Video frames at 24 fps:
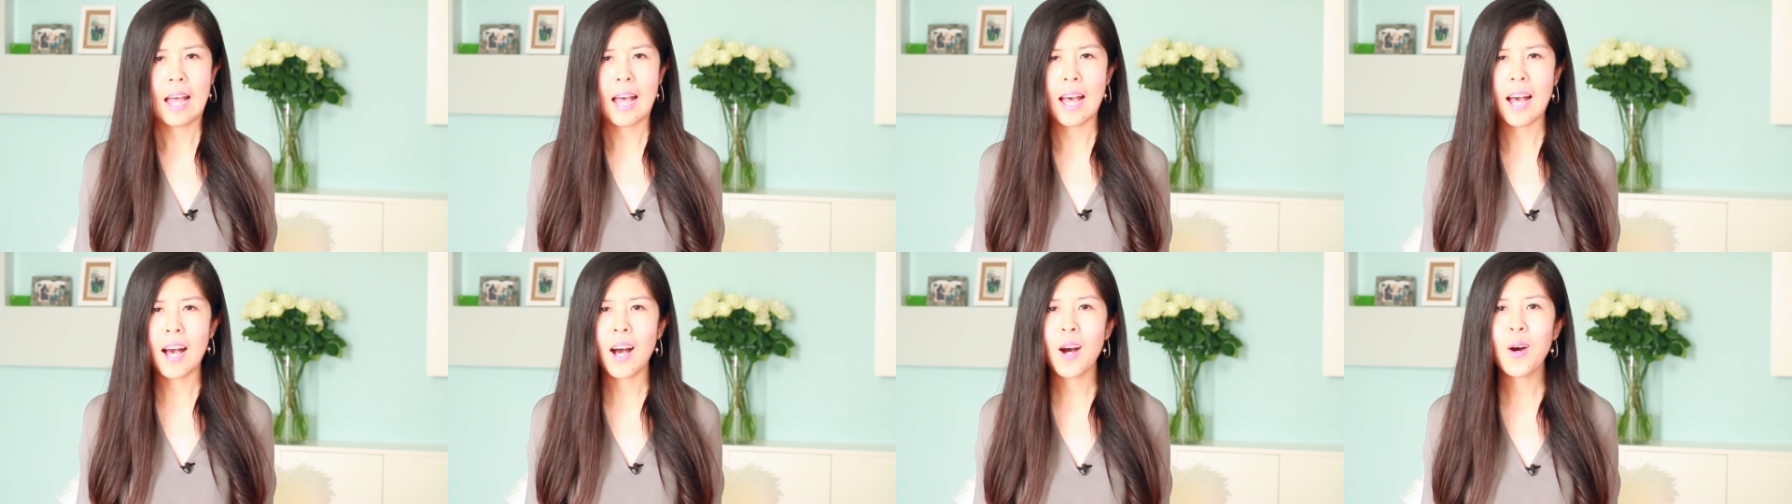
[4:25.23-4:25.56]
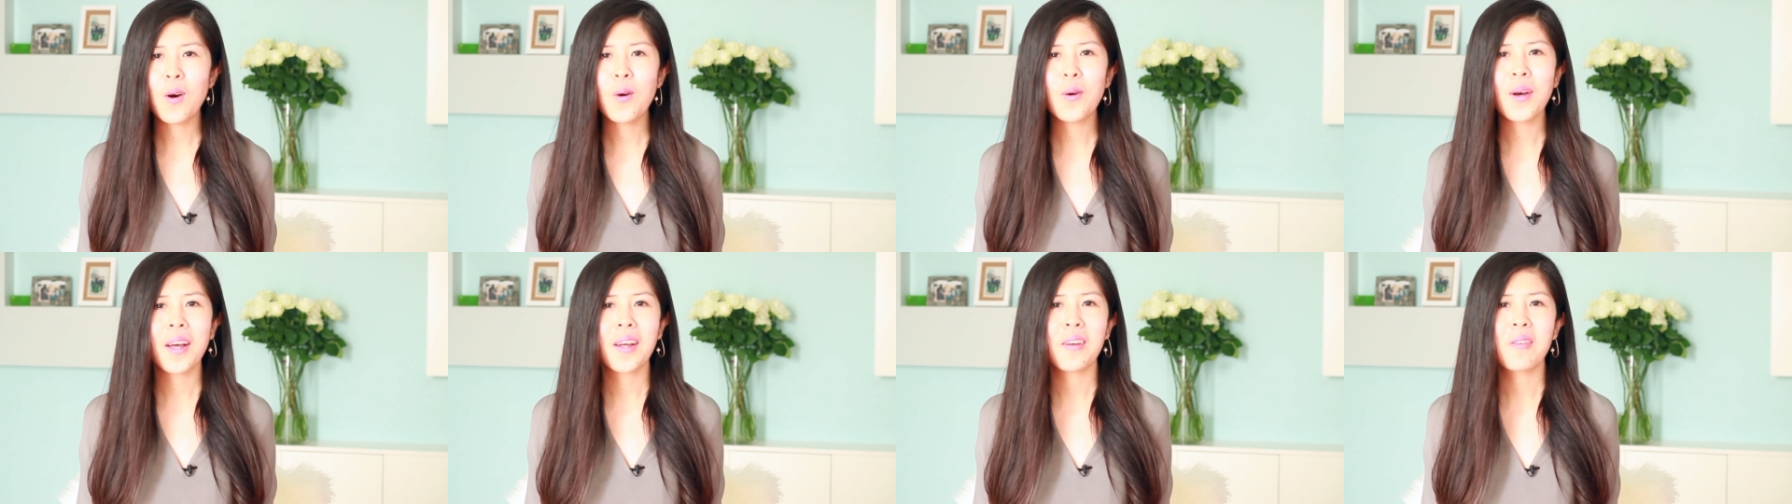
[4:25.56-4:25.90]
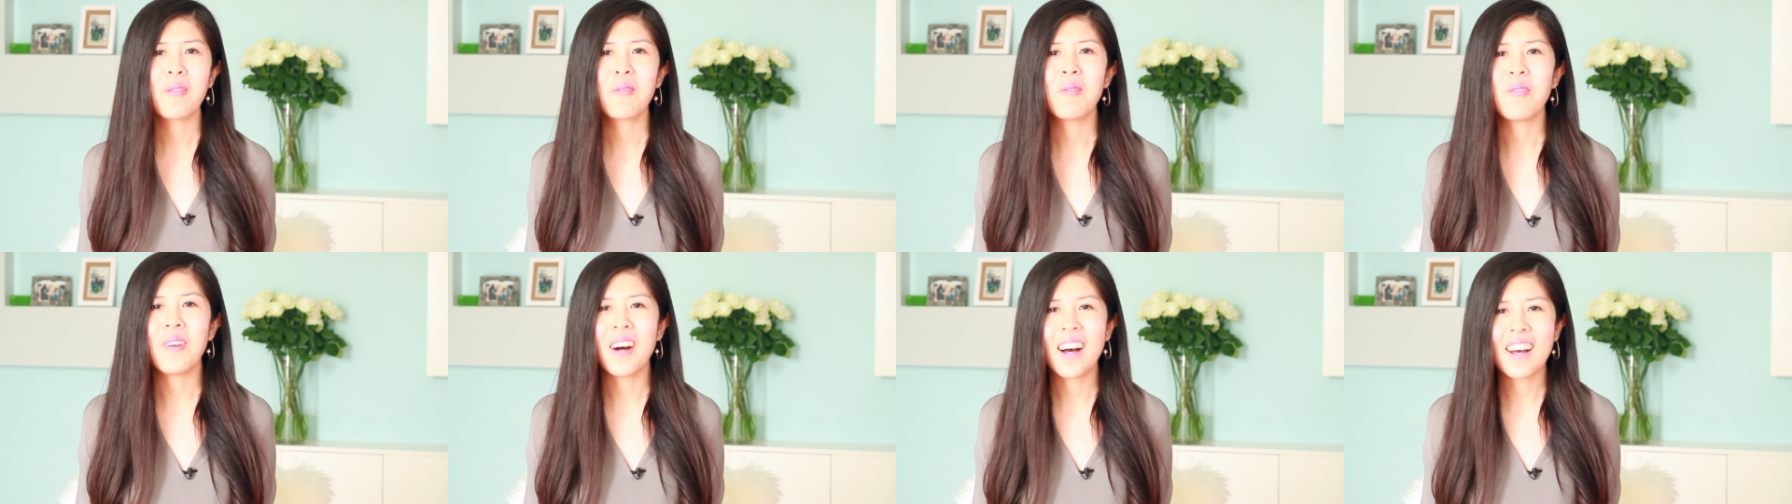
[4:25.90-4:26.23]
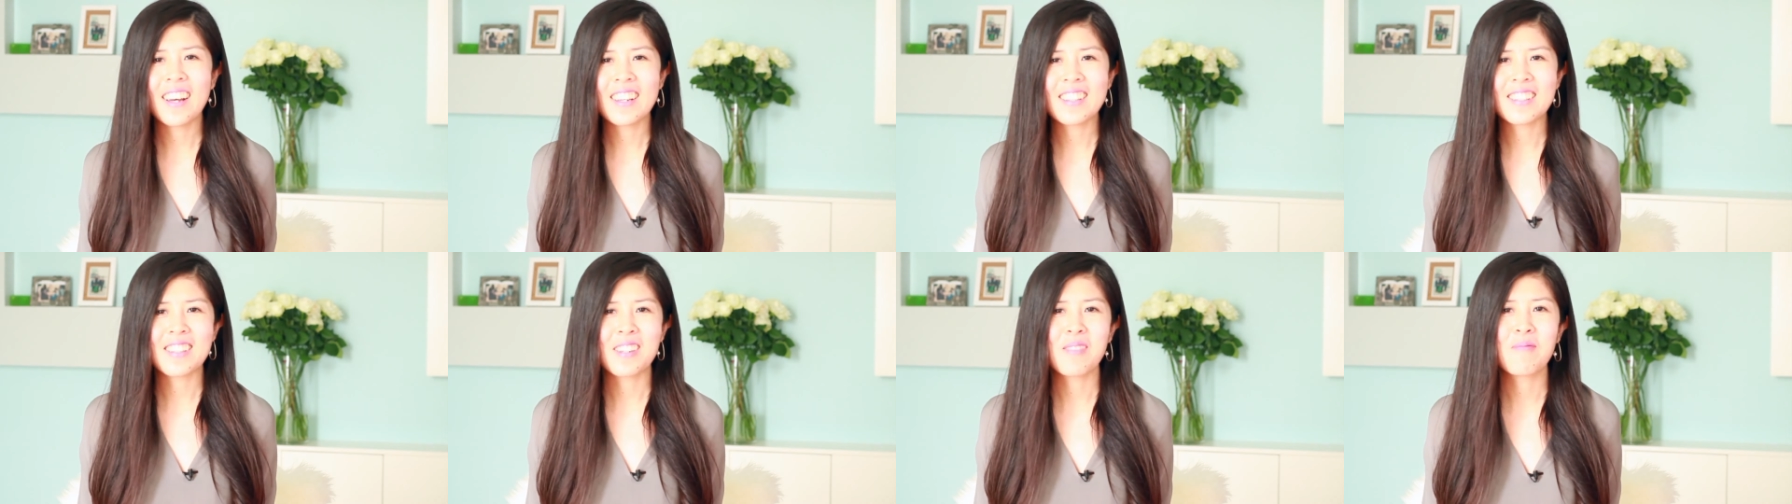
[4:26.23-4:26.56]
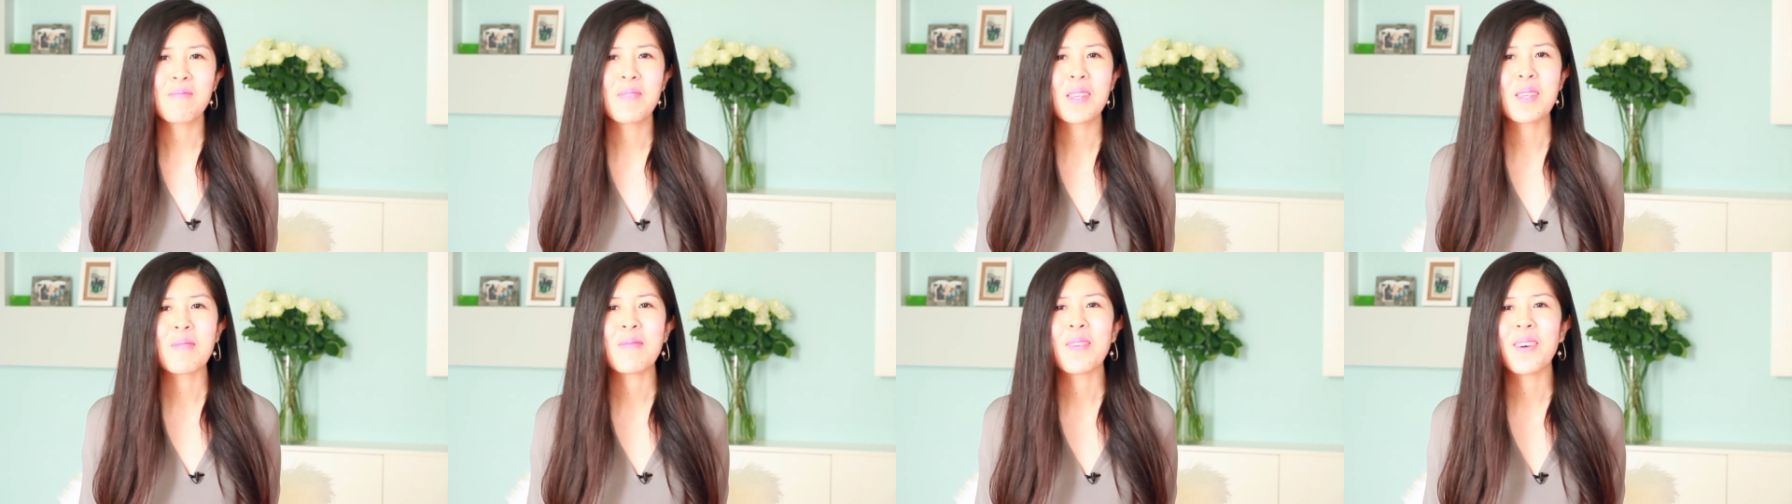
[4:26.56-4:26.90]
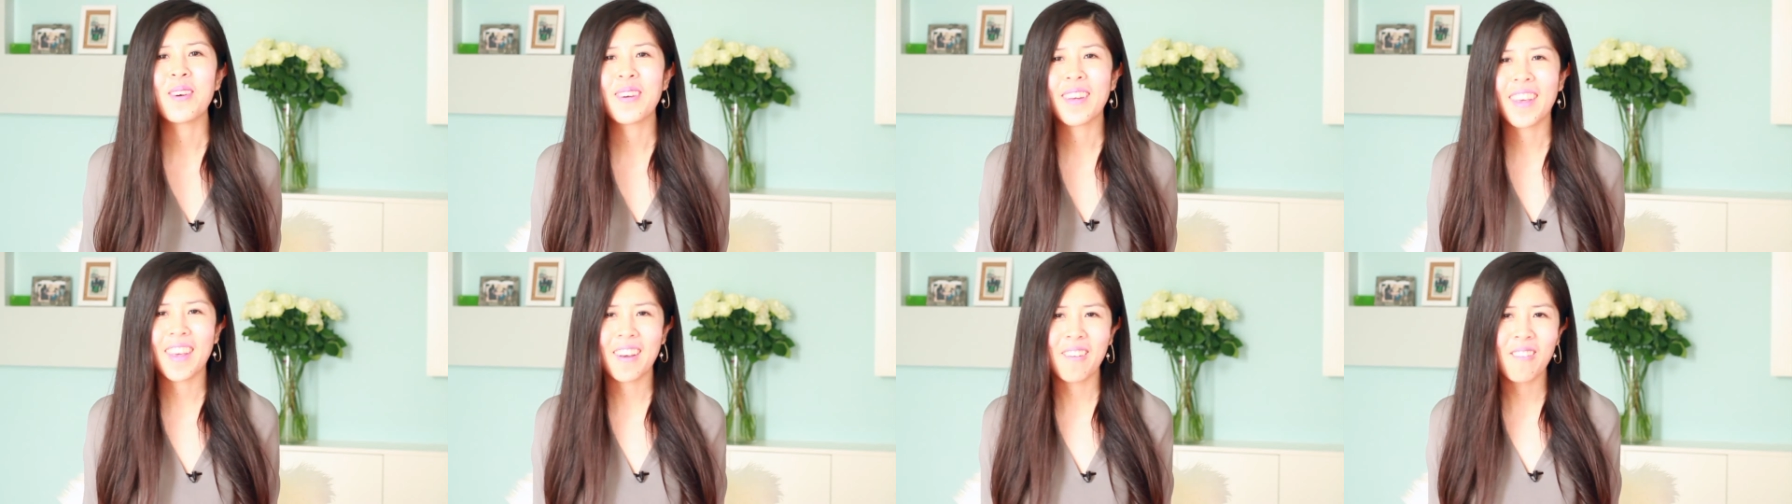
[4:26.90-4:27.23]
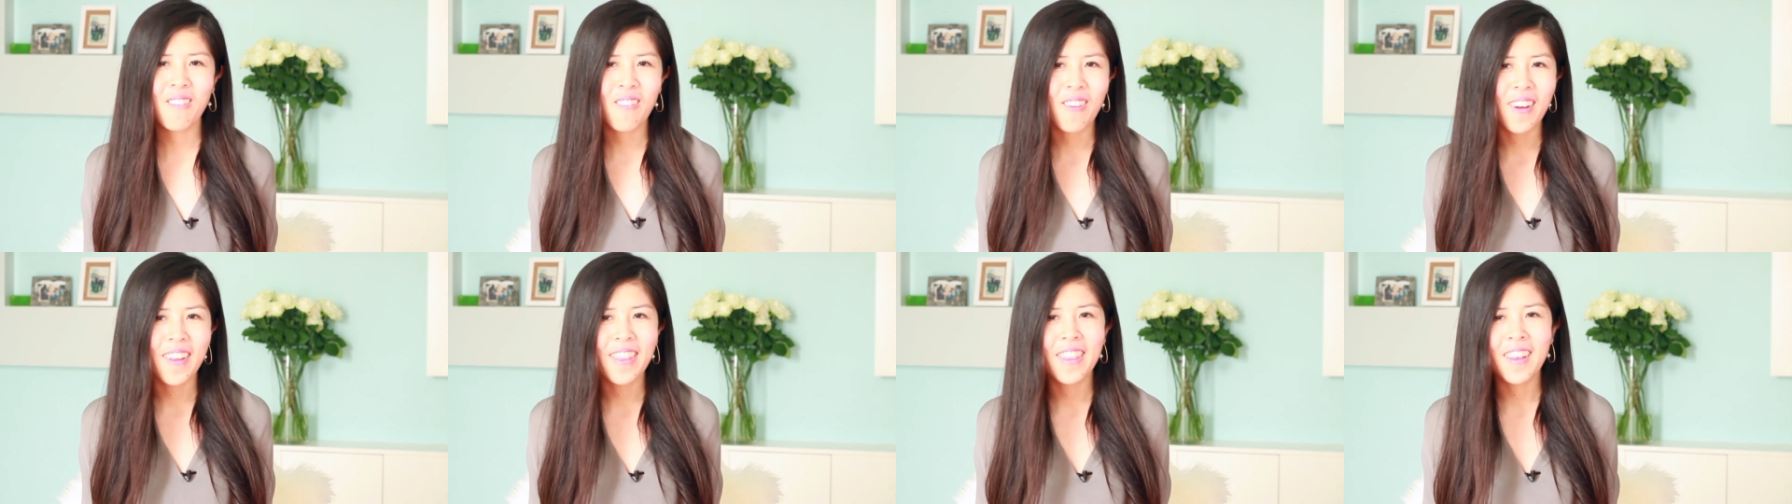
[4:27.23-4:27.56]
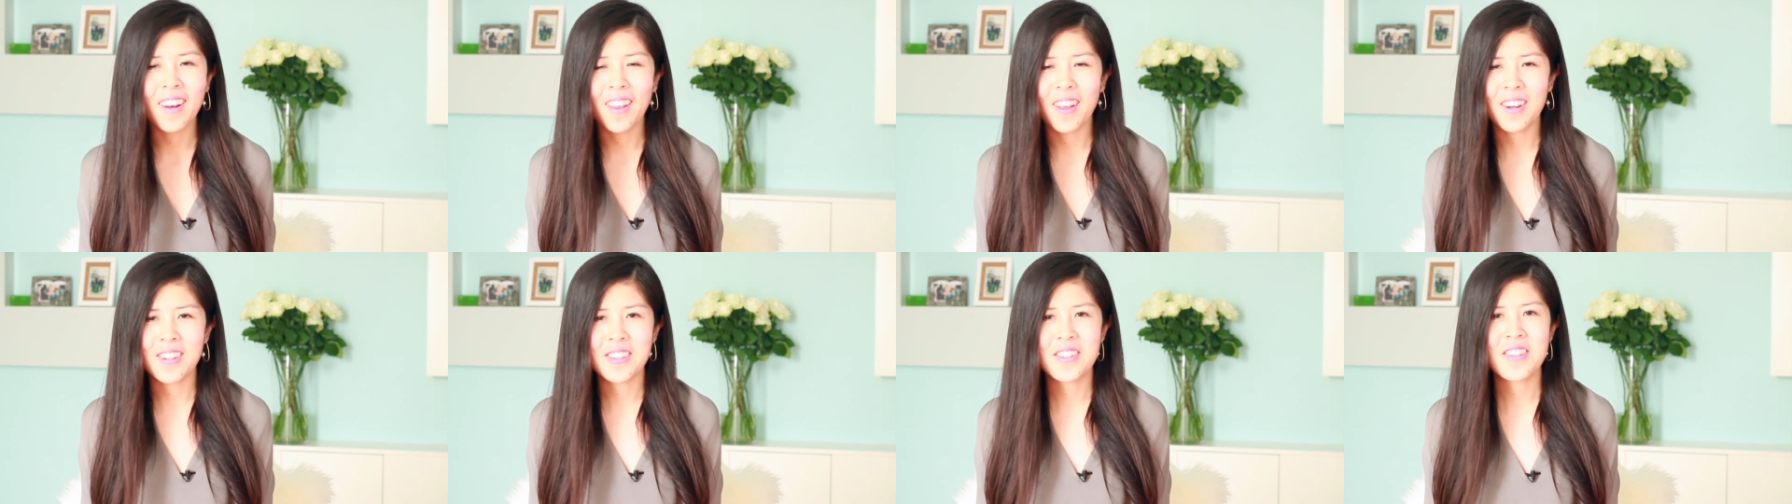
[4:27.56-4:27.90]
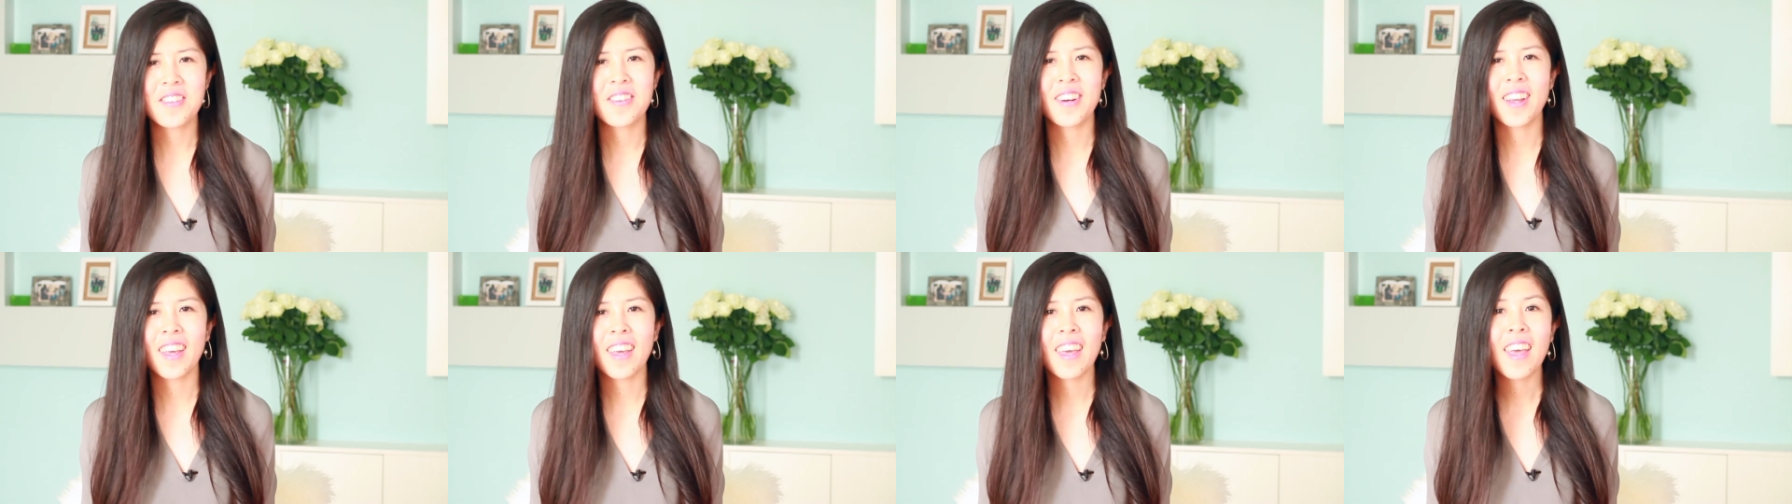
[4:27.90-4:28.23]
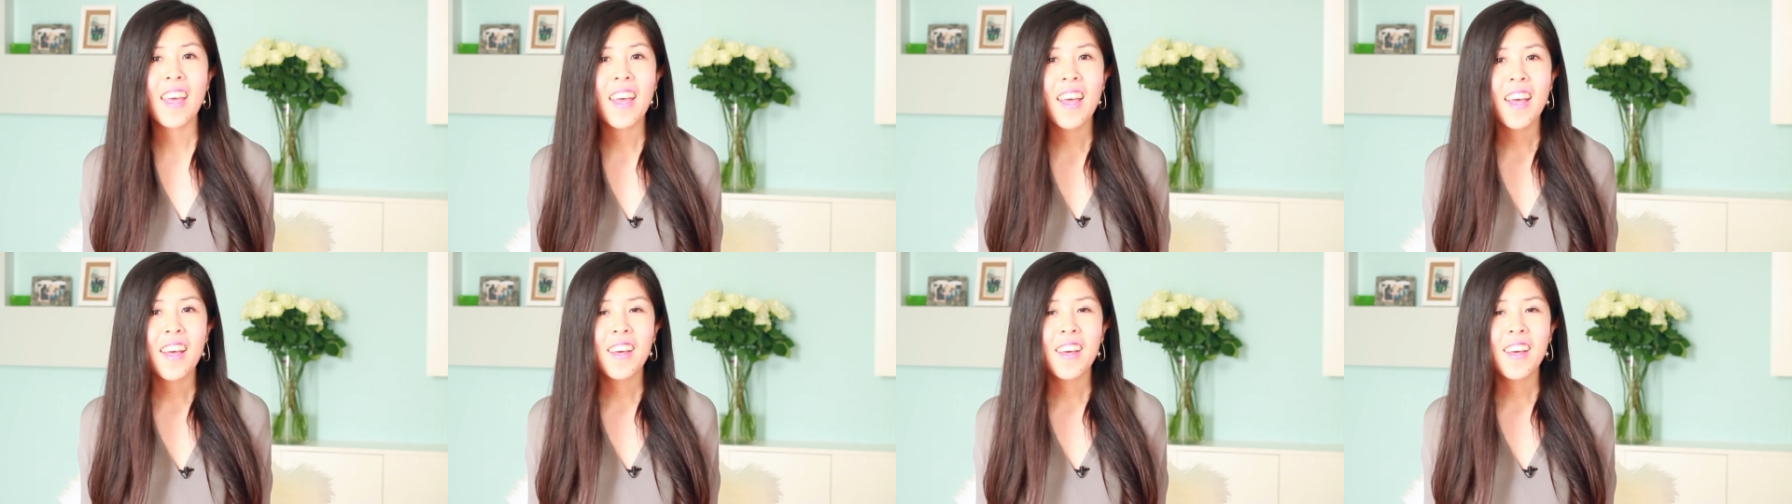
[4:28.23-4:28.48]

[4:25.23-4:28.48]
How and why some people can win the lottery?